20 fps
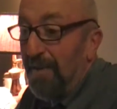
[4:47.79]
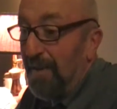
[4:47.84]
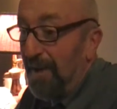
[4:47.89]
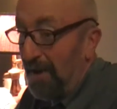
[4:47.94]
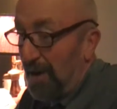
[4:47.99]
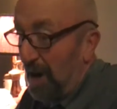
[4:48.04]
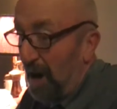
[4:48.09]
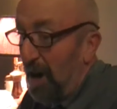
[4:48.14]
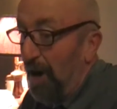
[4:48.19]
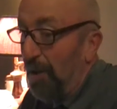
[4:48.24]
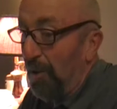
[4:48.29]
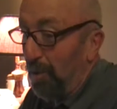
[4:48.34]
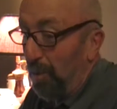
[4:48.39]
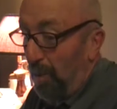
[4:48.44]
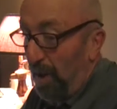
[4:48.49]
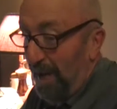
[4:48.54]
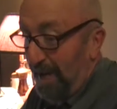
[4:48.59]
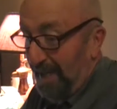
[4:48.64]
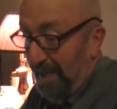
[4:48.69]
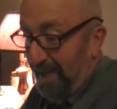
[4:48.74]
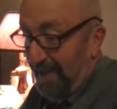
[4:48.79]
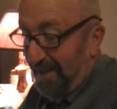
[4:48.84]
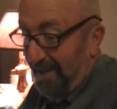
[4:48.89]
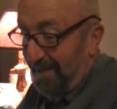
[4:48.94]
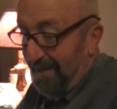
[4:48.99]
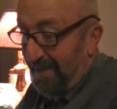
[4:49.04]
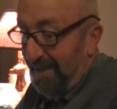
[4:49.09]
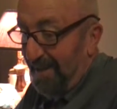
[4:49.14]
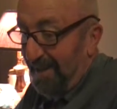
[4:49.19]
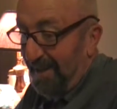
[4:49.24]
that aren't white
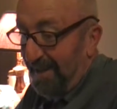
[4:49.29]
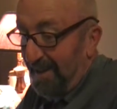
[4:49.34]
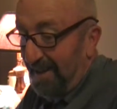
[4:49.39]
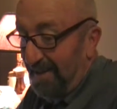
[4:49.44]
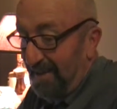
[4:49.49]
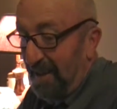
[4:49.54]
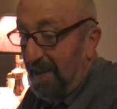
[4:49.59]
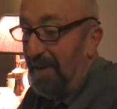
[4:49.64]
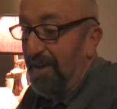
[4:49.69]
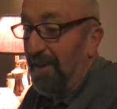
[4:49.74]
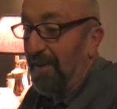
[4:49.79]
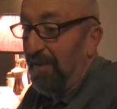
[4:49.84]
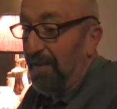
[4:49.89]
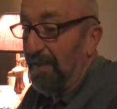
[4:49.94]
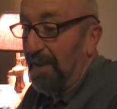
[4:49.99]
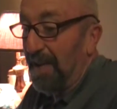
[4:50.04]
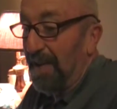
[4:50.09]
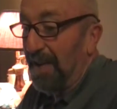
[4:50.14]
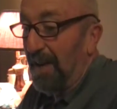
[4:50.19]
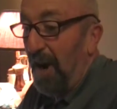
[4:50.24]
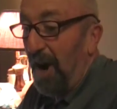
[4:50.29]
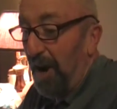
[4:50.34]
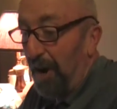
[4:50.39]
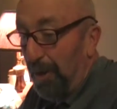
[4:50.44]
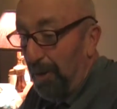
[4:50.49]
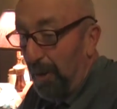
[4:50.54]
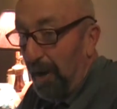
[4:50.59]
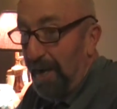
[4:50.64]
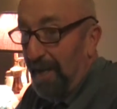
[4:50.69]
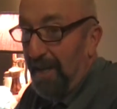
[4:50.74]
than
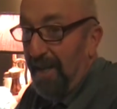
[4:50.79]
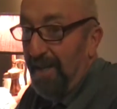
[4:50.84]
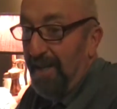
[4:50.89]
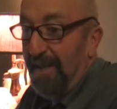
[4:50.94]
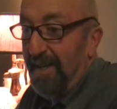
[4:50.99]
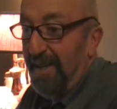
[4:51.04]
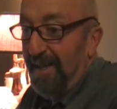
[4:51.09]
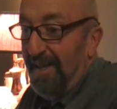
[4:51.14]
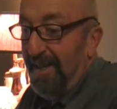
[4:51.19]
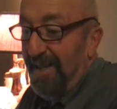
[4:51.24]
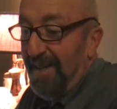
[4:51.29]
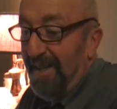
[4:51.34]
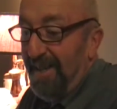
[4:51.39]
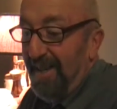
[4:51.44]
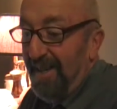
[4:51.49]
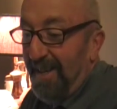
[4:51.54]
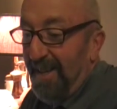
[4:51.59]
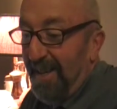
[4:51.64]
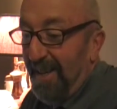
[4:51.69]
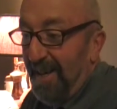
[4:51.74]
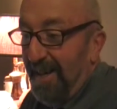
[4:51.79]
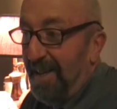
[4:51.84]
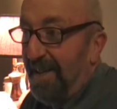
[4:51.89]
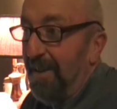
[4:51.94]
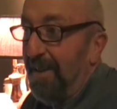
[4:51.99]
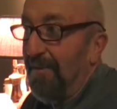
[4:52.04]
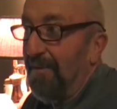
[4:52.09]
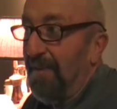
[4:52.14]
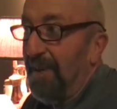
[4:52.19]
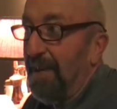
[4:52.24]
are white.
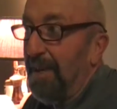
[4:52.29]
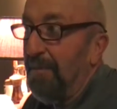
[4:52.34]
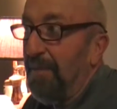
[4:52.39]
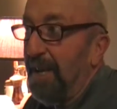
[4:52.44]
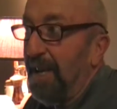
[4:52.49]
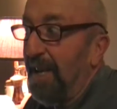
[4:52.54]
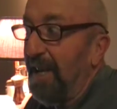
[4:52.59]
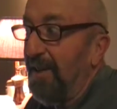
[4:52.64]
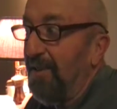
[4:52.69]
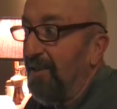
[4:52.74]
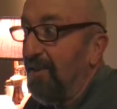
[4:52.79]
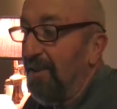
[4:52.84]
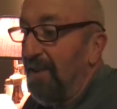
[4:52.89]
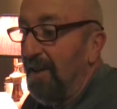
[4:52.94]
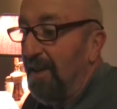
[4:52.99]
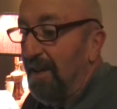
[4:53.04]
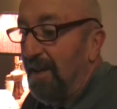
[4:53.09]
Vietnamese,